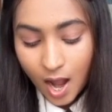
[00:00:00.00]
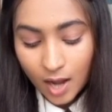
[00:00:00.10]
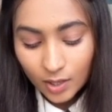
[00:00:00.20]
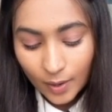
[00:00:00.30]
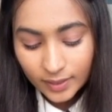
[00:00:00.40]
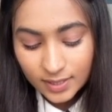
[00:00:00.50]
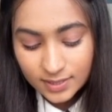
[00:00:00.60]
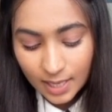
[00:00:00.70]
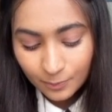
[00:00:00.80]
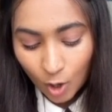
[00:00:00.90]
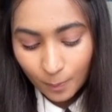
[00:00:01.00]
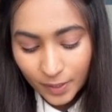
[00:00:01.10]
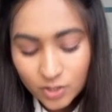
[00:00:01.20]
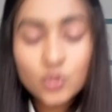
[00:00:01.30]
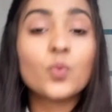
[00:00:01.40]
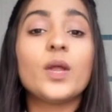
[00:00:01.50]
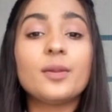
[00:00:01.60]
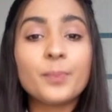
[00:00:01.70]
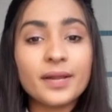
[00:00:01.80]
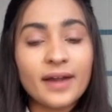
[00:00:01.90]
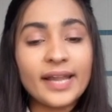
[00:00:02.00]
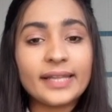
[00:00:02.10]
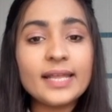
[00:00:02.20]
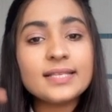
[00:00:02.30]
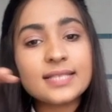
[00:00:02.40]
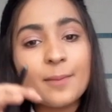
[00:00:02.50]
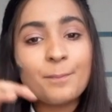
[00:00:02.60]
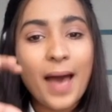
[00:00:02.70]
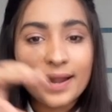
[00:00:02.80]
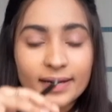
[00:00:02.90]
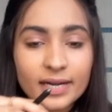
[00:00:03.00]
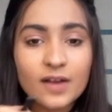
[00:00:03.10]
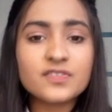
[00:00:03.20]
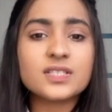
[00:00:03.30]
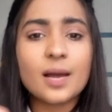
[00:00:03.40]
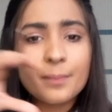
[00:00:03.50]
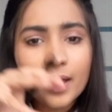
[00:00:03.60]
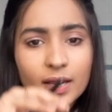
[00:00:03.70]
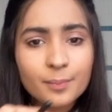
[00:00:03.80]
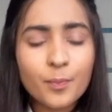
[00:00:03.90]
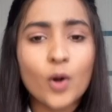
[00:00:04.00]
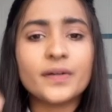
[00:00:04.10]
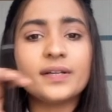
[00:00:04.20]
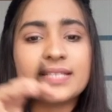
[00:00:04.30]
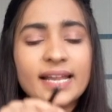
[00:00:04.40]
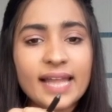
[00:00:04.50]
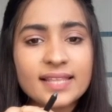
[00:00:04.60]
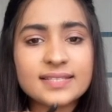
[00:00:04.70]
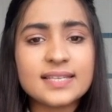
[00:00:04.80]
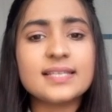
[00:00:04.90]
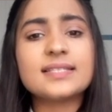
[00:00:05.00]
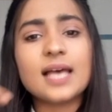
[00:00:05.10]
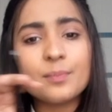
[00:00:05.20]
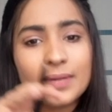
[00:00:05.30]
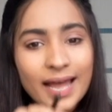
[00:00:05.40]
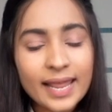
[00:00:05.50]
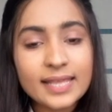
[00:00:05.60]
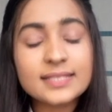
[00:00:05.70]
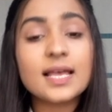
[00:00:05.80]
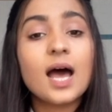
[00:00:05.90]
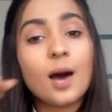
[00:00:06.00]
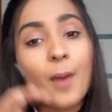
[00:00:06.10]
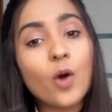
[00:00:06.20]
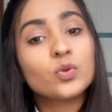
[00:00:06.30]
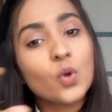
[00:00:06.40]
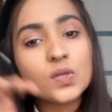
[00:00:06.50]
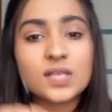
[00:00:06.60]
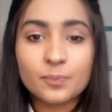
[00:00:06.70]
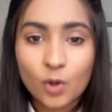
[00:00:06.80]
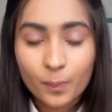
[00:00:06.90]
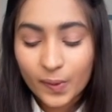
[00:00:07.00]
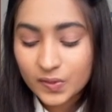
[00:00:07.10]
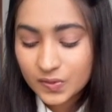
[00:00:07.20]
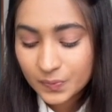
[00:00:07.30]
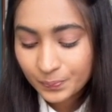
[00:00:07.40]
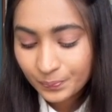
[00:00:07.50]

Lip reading: Now in the subtopics, you will be writing some paragraphs, some important sentences, some lines about those subtopics.